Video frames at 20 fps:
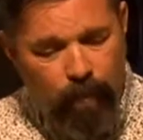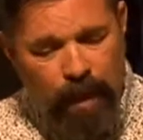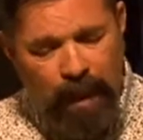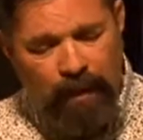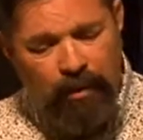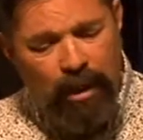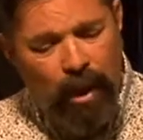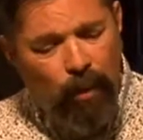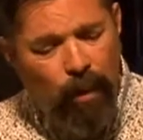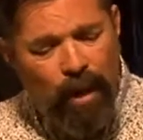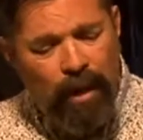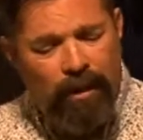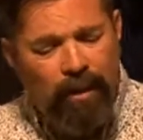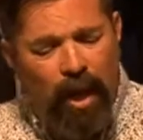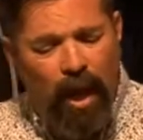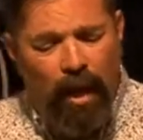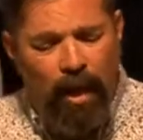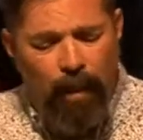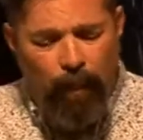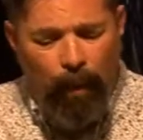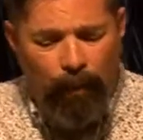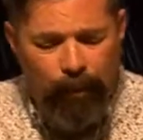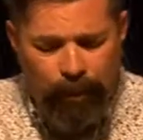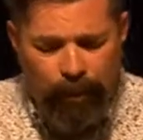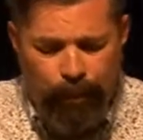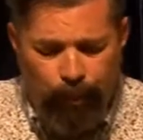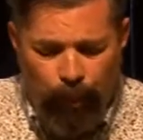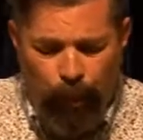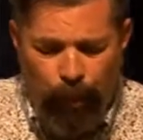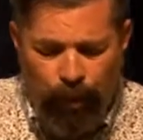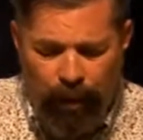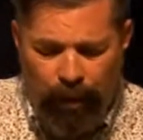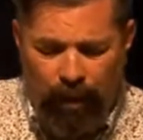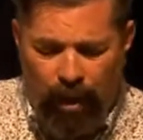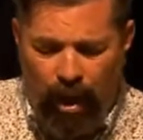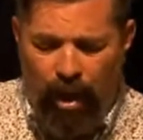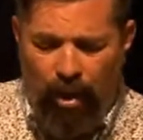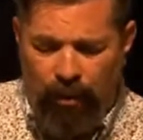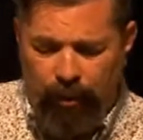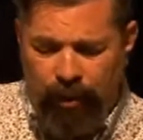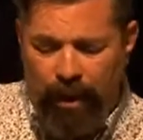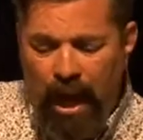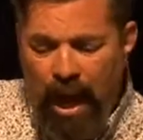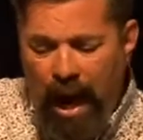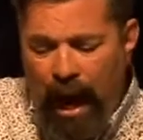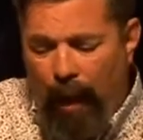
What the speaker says: And so I want to talk about this more than conquerors.